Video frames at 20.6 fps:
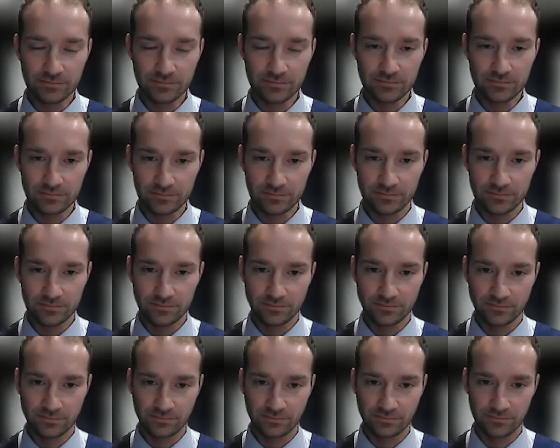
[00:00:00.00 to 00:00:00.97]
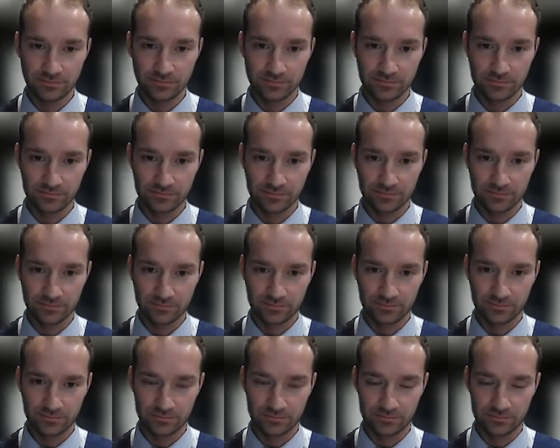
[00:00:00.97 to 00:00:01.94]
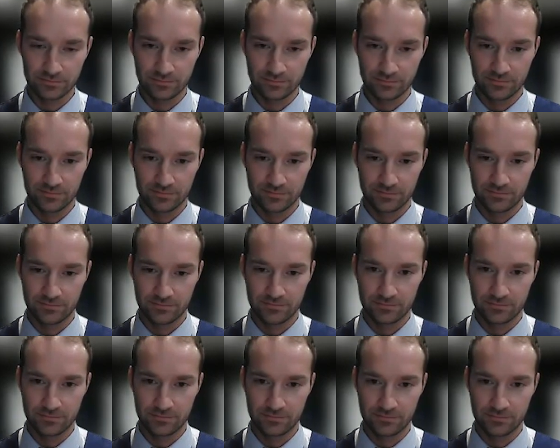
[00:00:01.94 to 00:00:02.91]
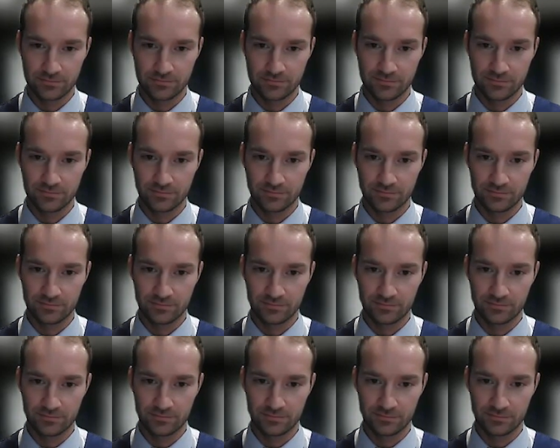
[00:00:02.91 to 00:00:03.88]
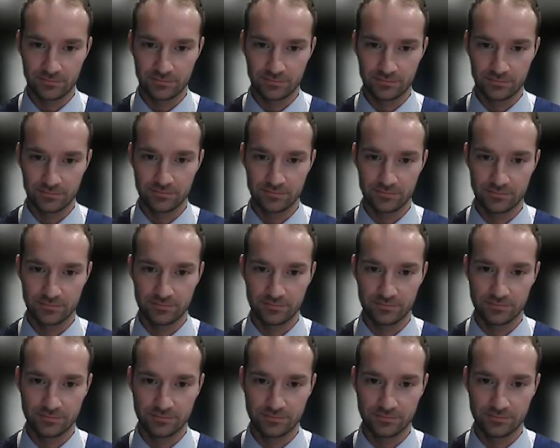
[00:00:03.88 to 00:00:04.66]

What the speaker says: (not speaking)